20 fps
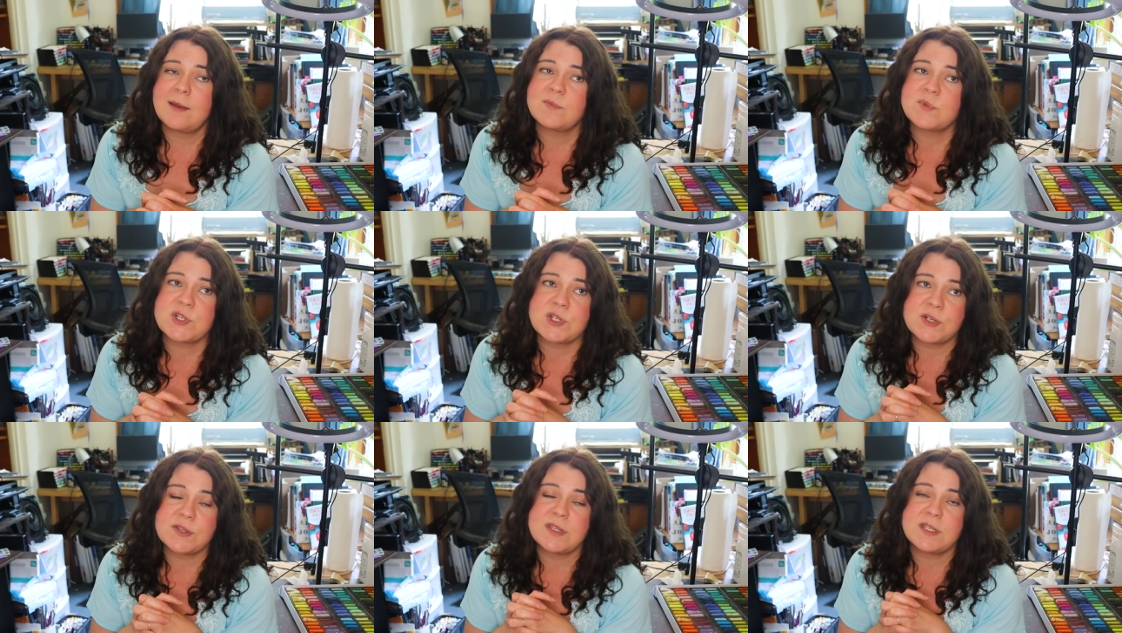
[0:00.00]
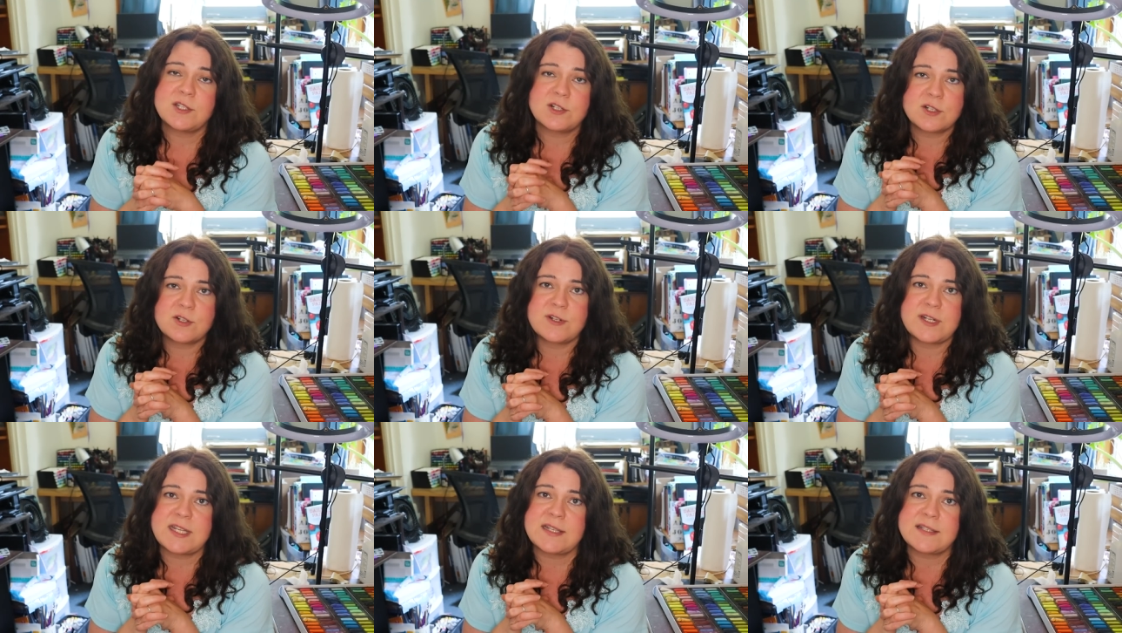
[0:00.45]
I'm sure the
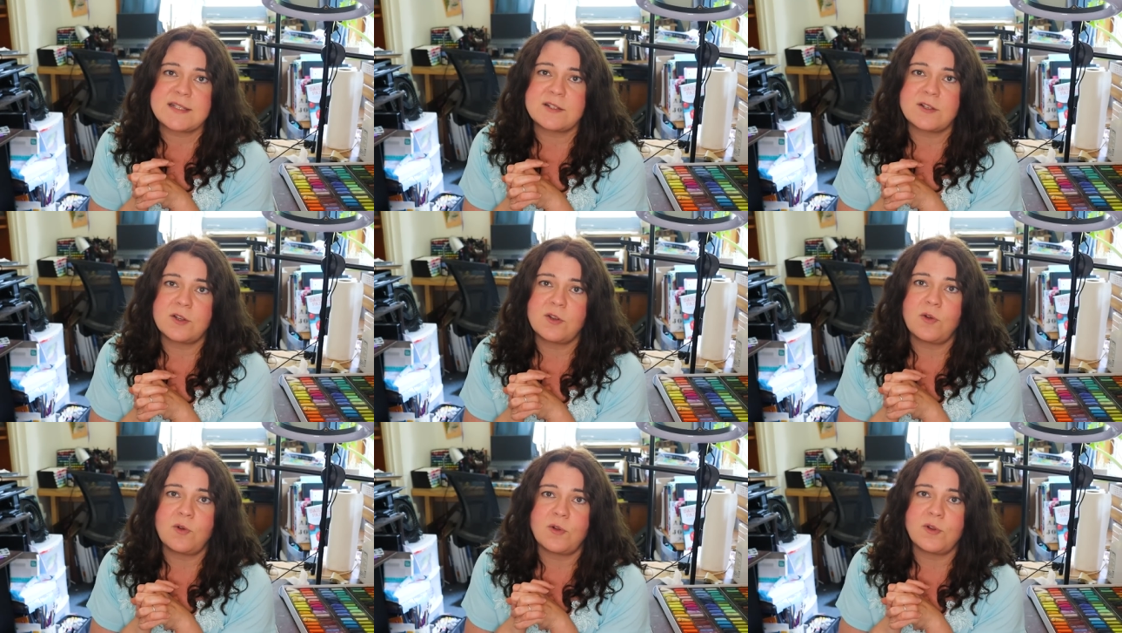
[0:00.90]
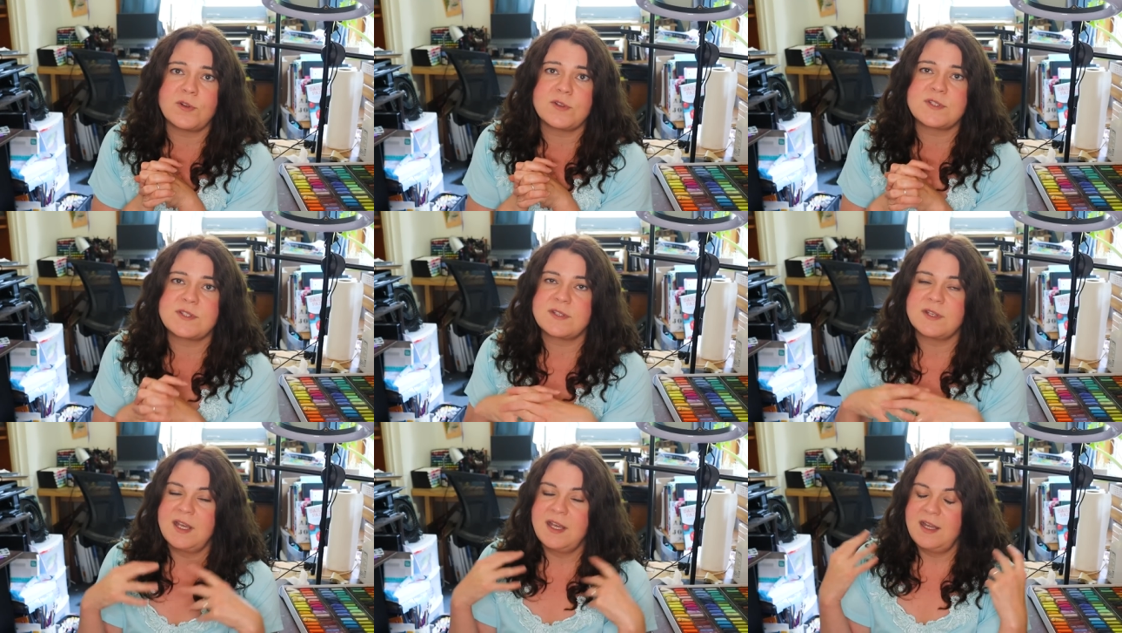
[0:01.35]
degree still
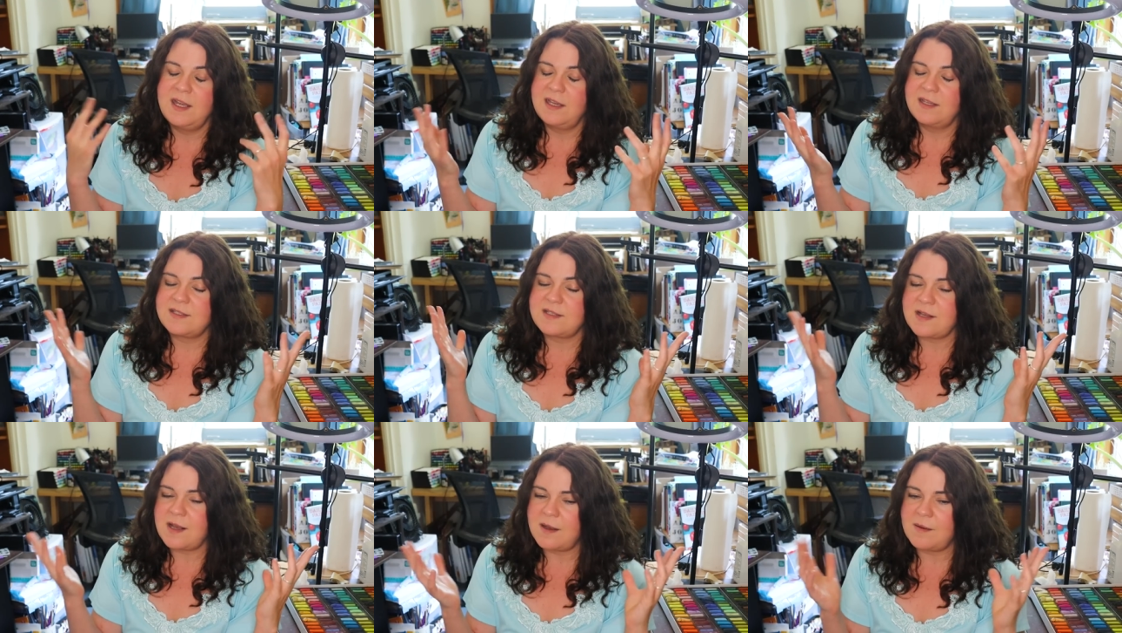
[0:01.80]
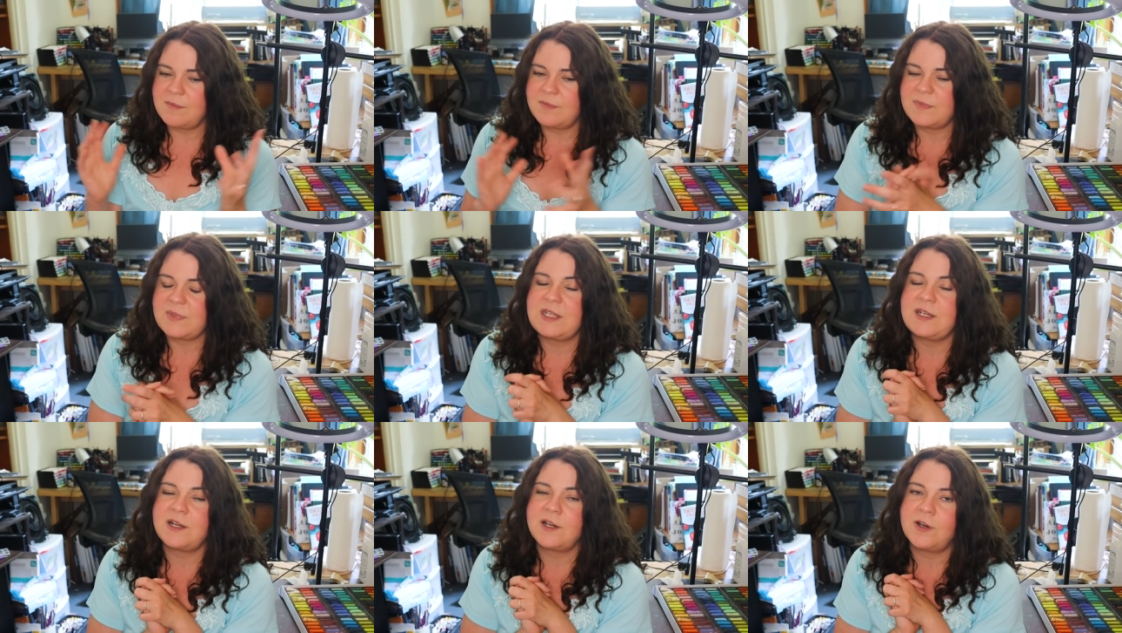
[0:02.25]
holds
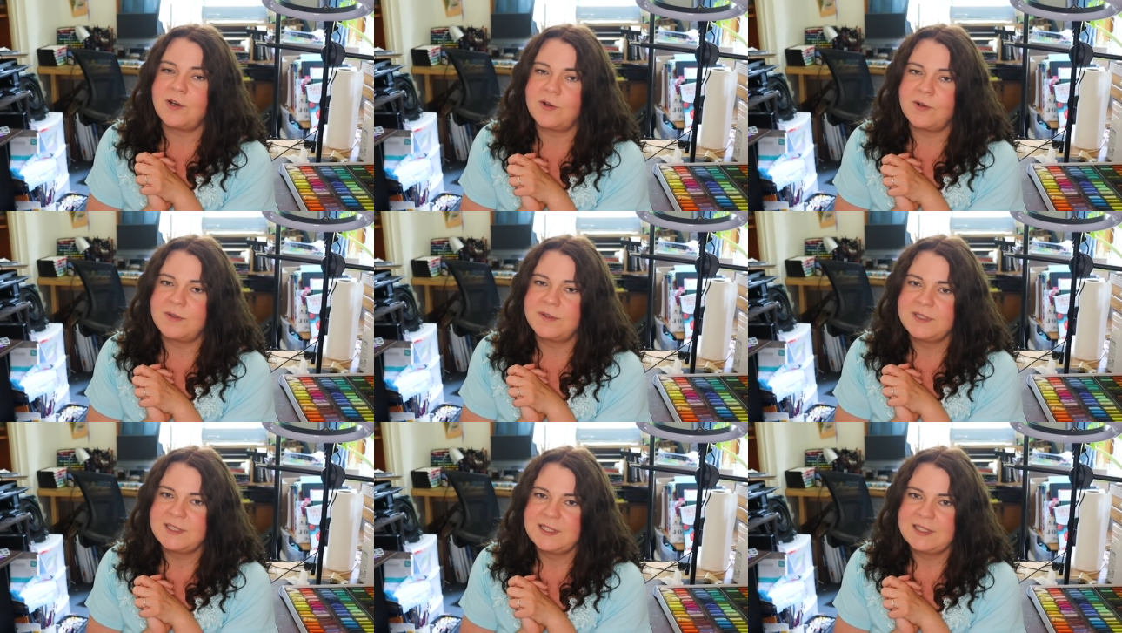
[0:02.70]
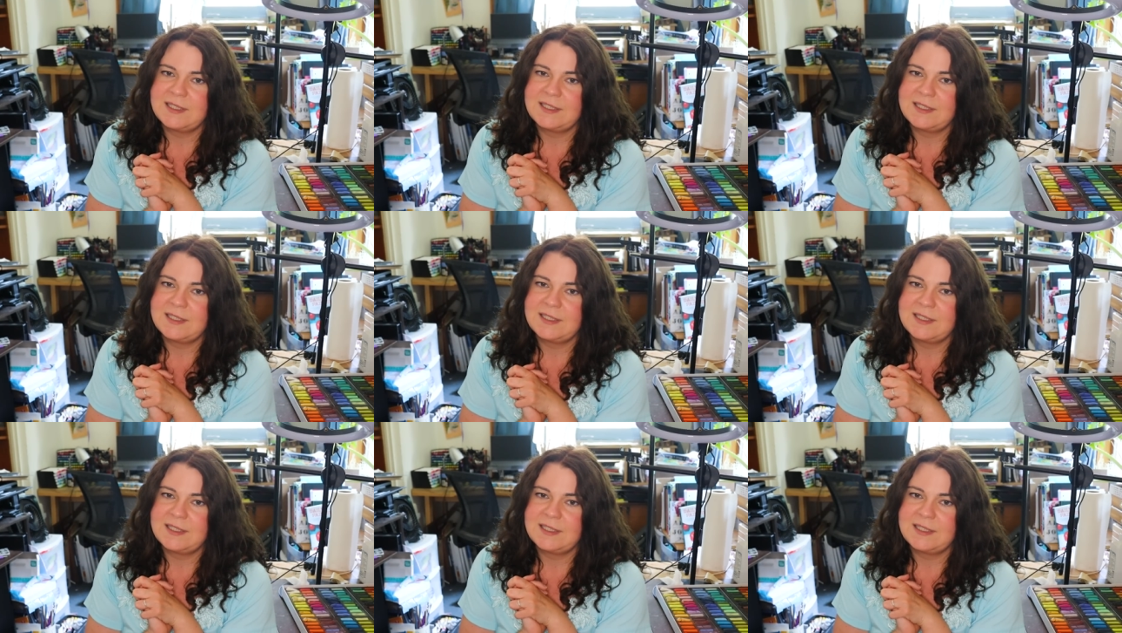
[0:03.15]
some, you know,